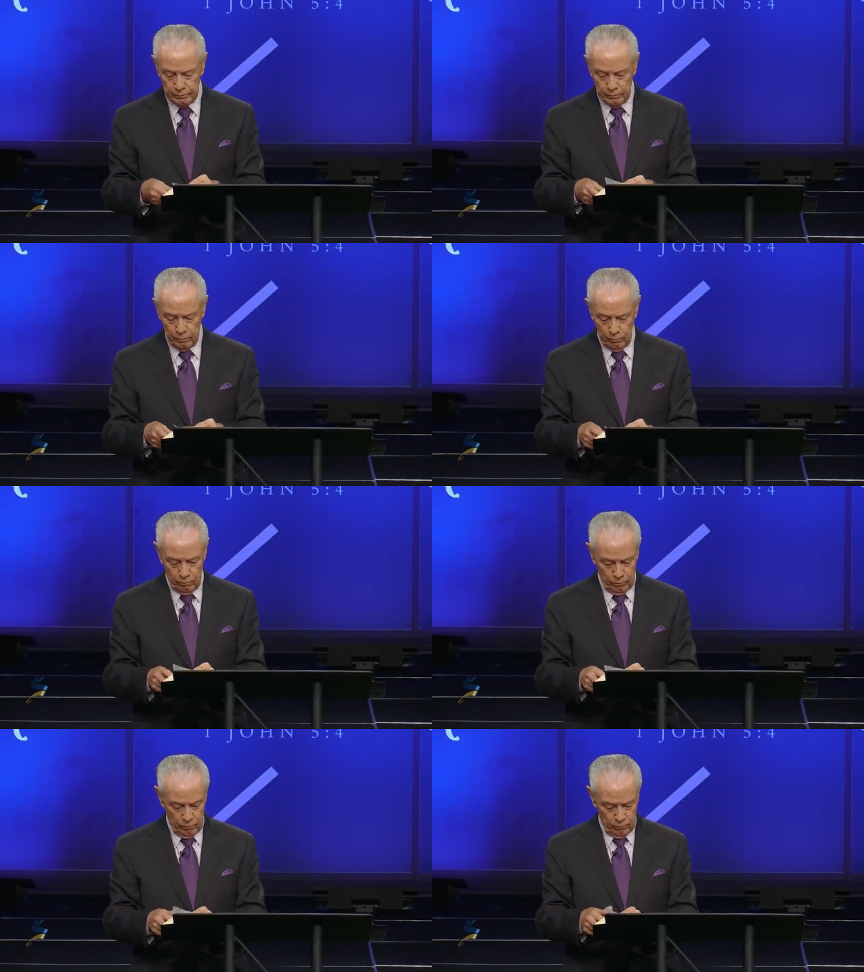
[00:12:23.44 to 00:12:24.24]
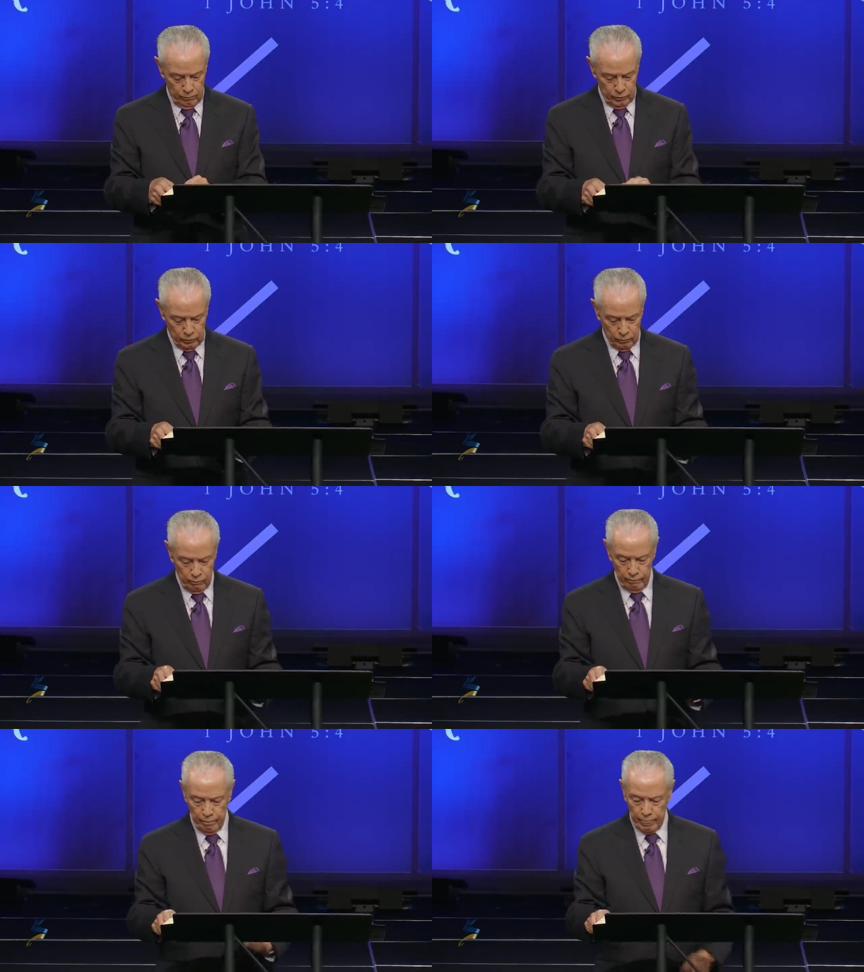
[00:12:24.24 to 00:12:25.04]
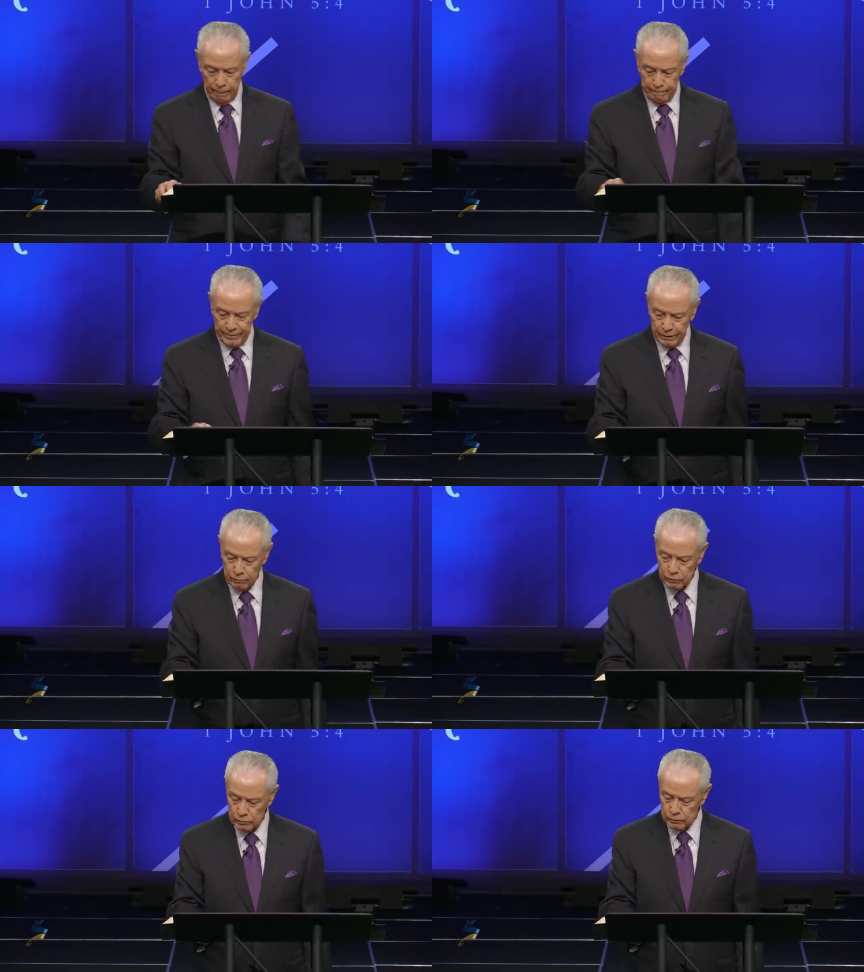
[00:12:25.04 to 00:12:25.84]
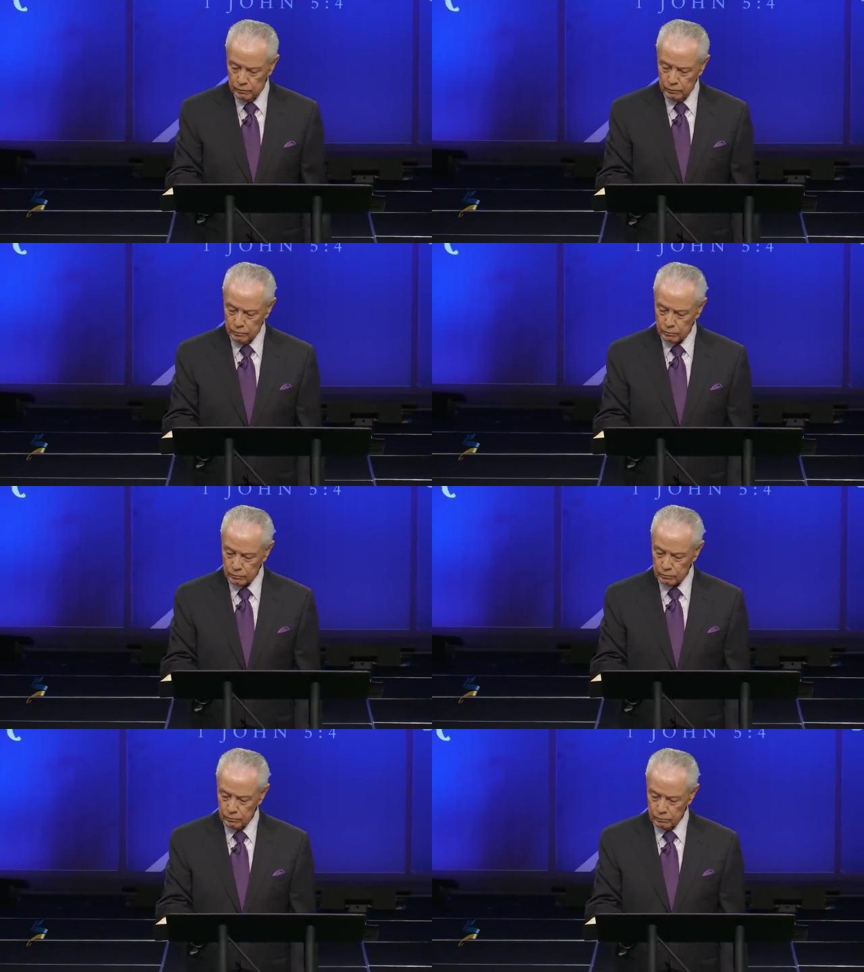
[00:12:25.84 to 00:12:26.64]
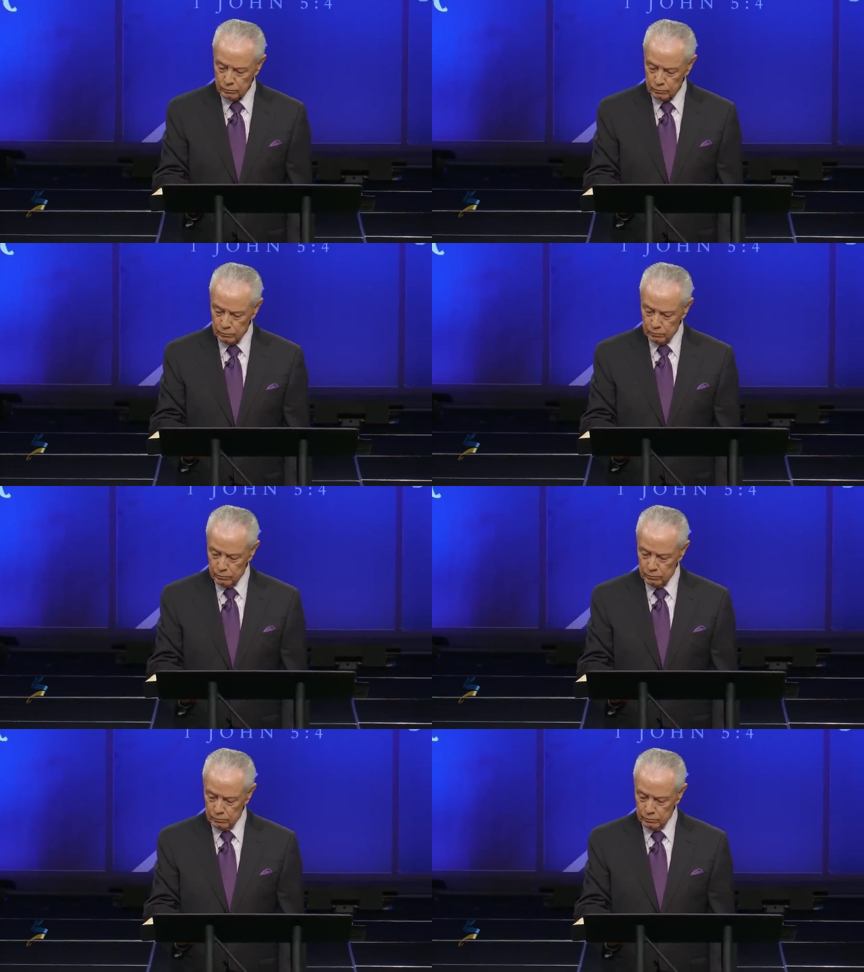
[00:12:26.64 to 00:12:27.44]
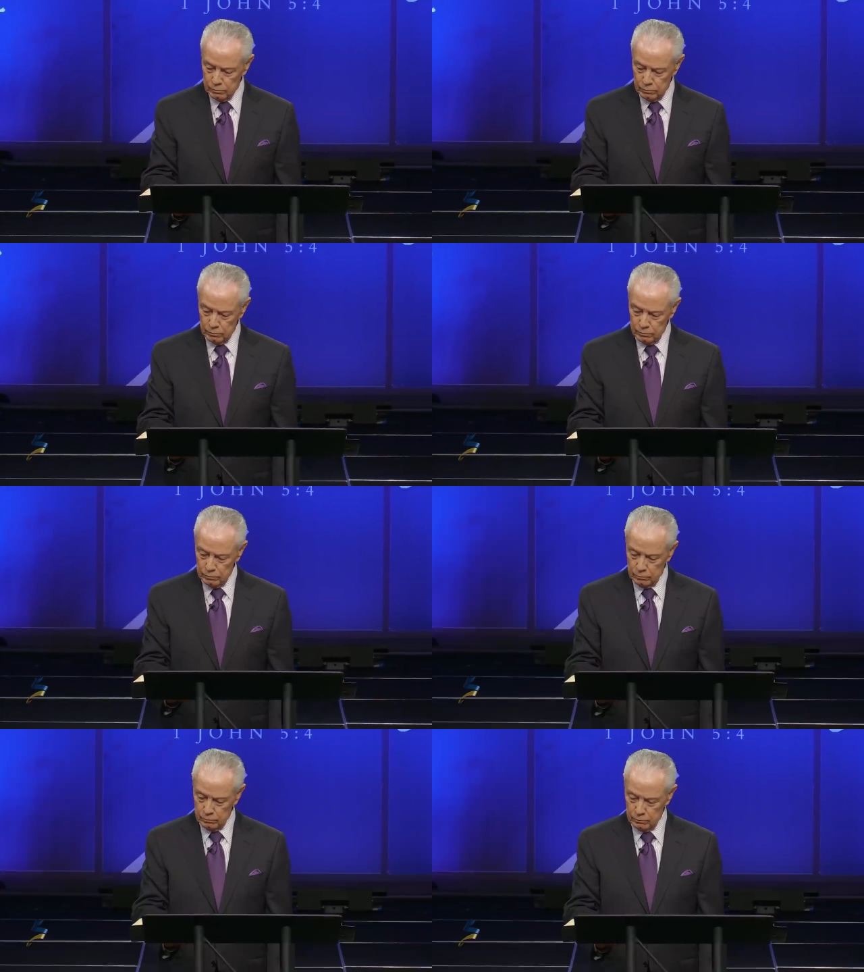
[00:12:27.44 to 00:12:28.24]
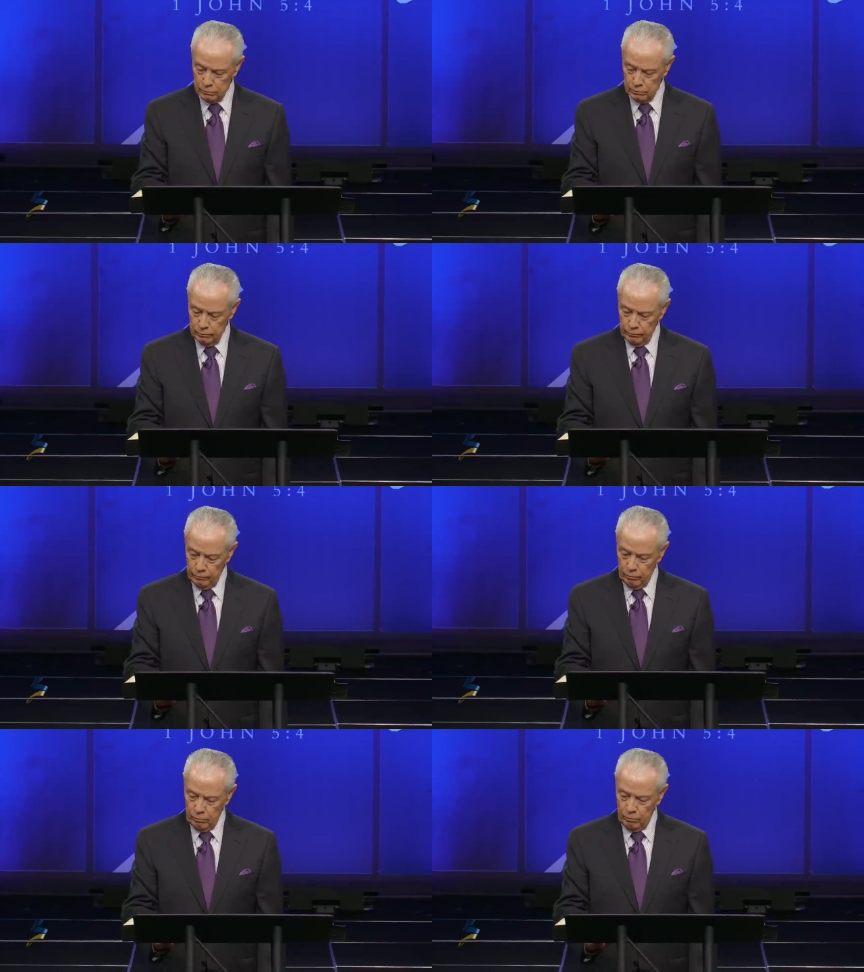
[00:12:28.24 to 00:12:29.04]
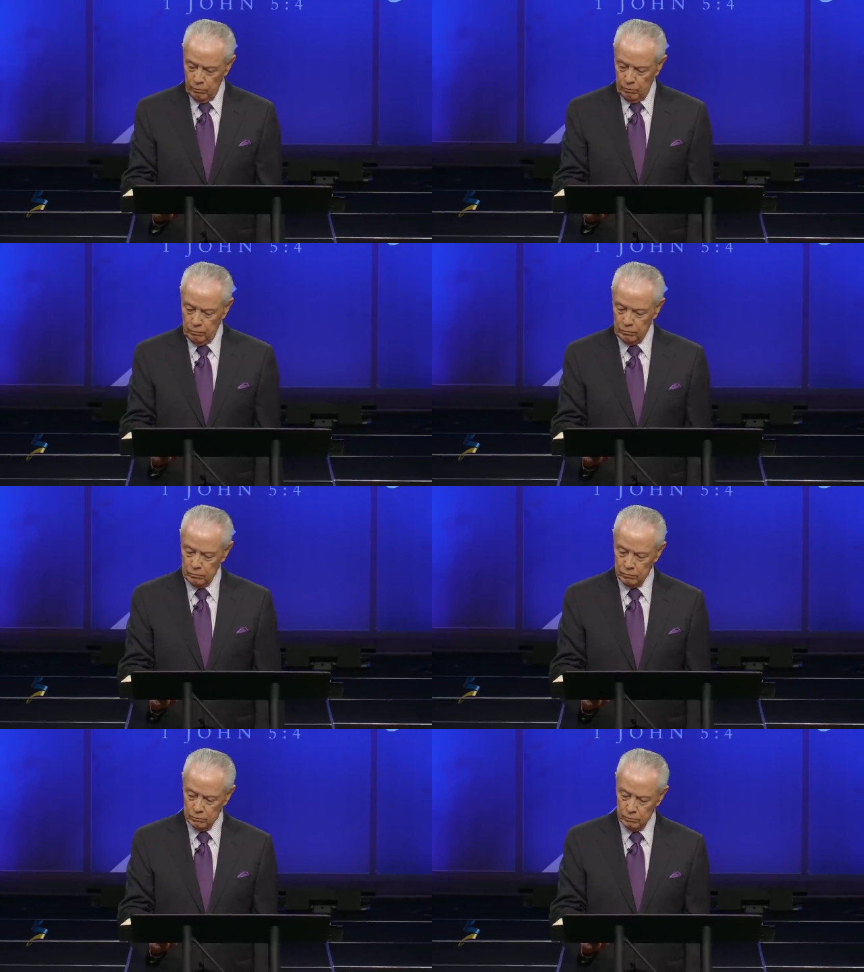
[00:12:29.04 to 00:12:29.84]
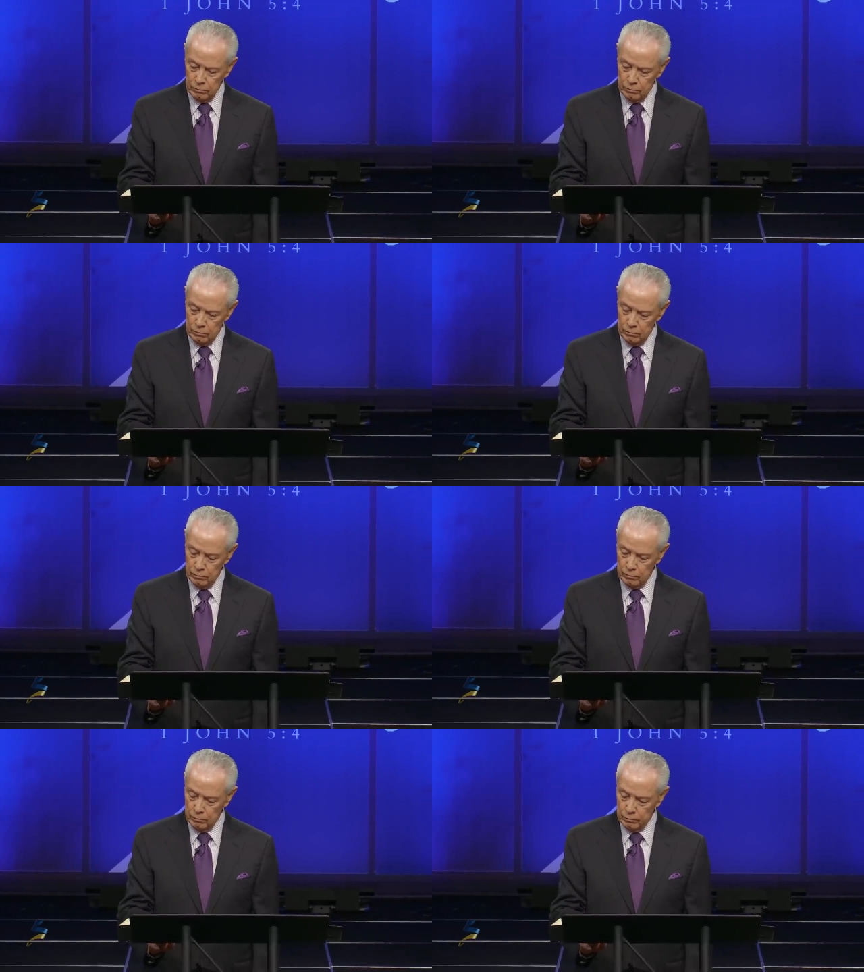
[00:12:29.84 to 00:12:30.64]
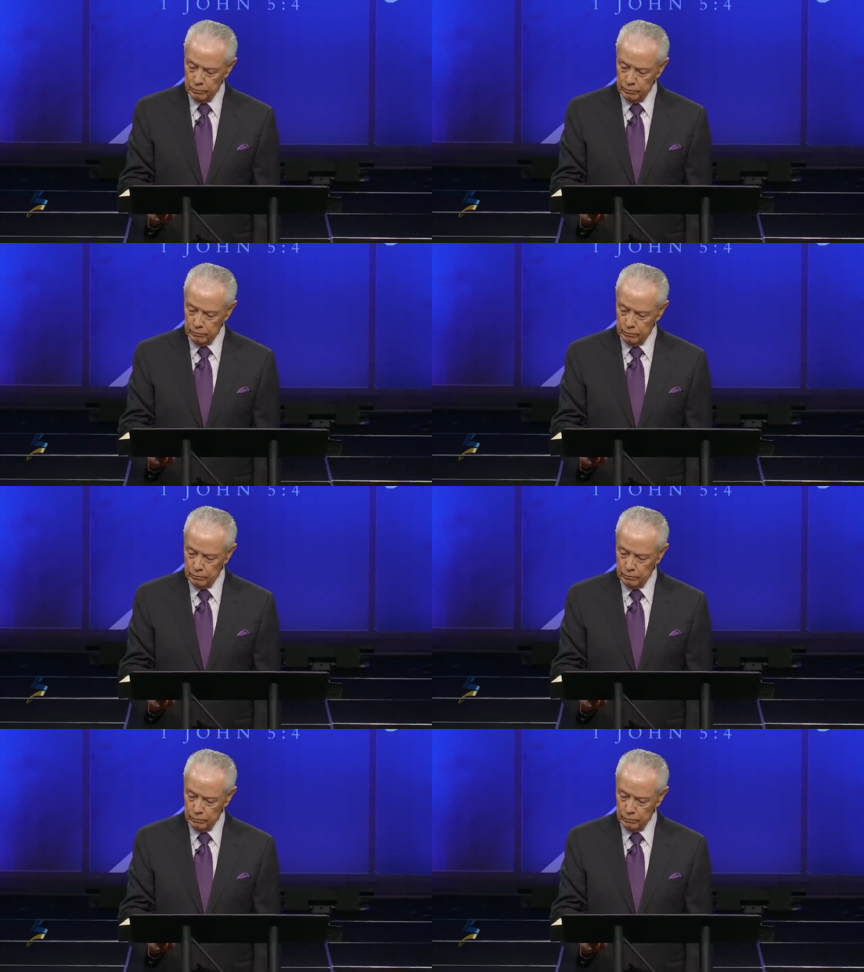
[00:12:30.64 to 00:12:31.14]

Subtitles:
No one is speaking in this clip.